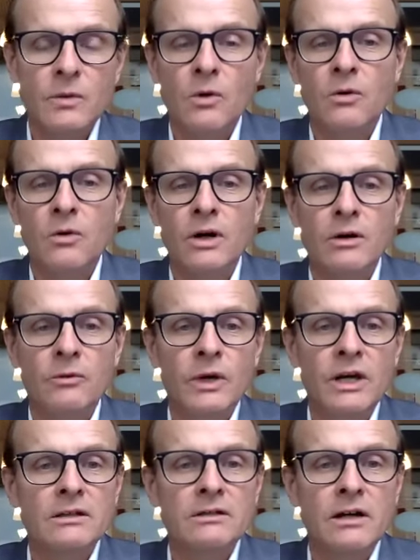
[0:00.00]
or we
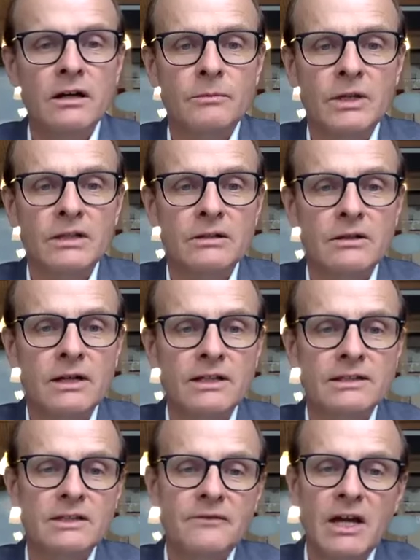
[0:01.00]
could talk about the
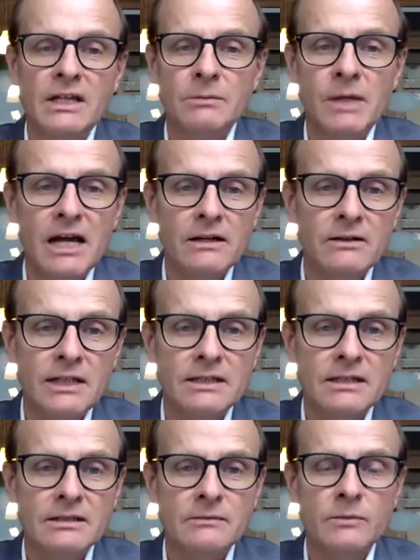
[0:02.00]
crisis of anti-Black
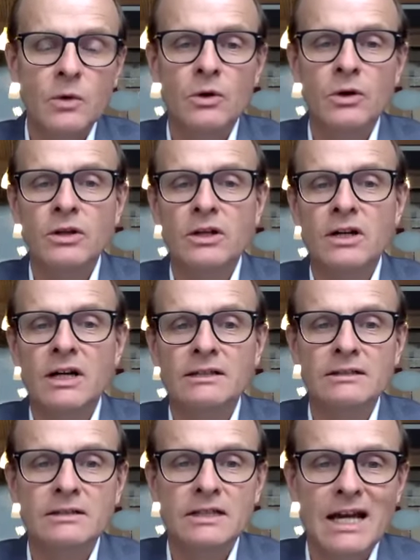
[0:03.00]
racism, or the
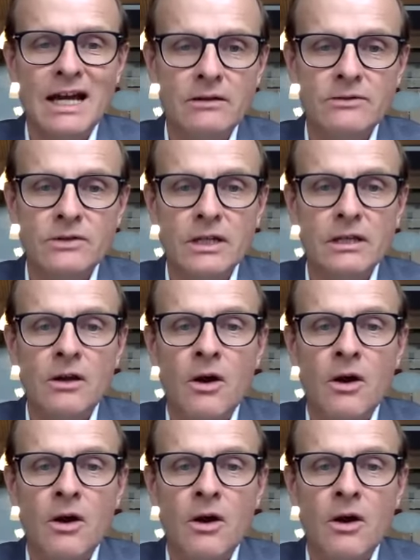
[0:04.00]
crisis in housing,